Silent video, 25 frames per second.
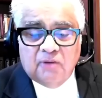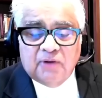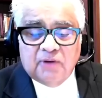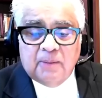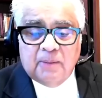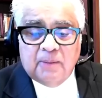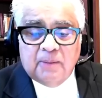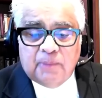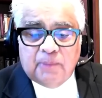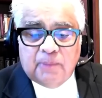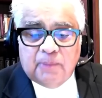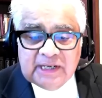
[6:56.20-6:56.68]

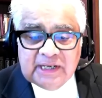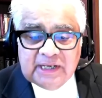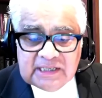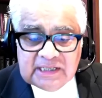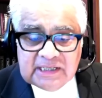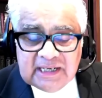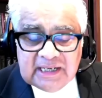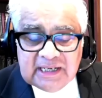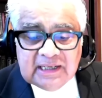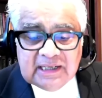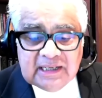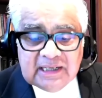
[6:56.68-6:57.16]

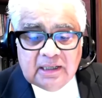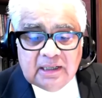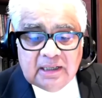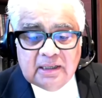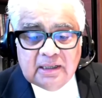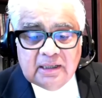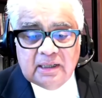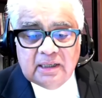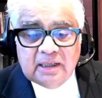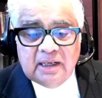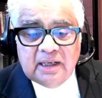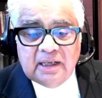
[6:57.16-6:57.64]
appointing
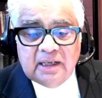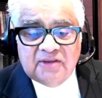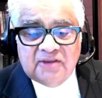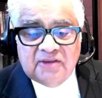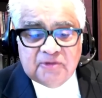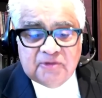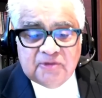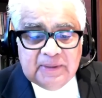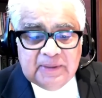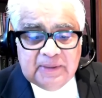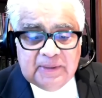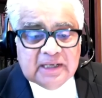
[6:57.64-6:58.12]
a
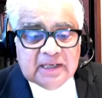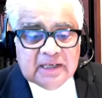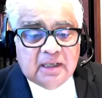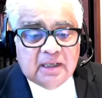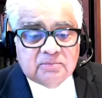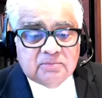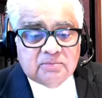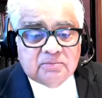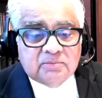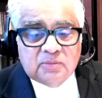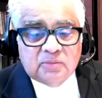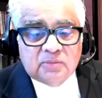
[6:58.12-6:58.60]
speaker.
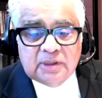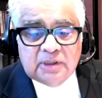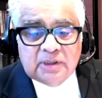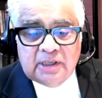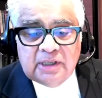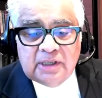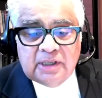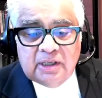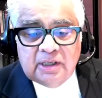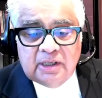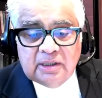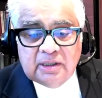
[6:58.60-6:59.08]

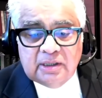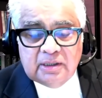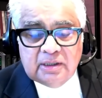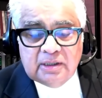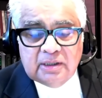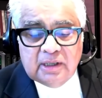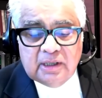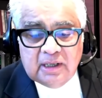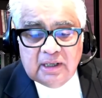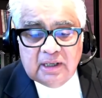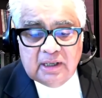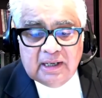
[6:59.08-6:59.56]

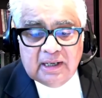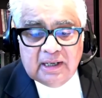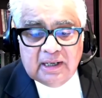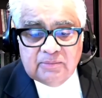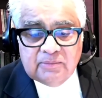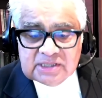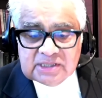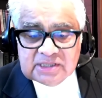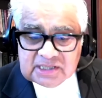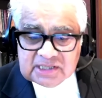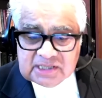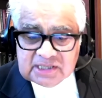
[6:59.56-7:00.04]

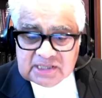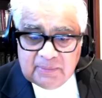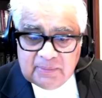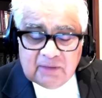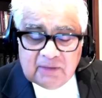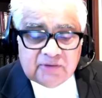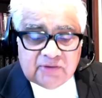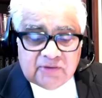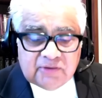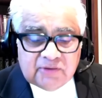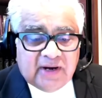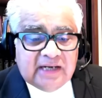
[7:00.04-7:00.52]
Mr. Sibbal
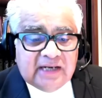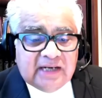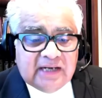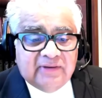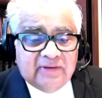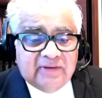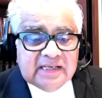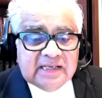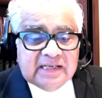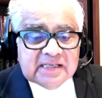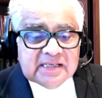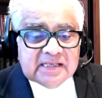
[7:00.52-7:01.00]
was right
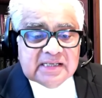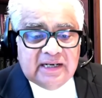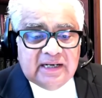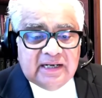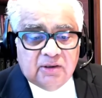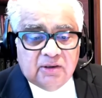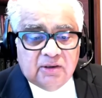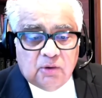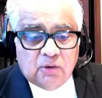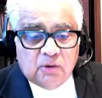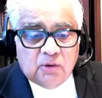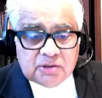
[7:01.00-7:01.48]
when he said,
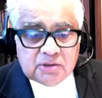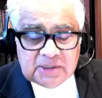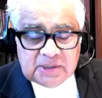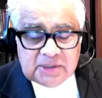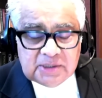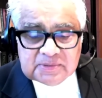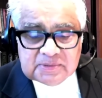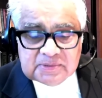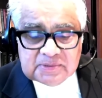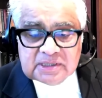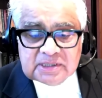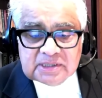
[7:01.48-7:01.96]
your
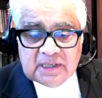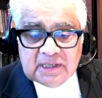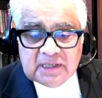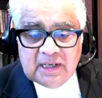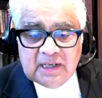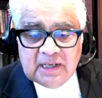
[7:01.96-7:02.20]
lordships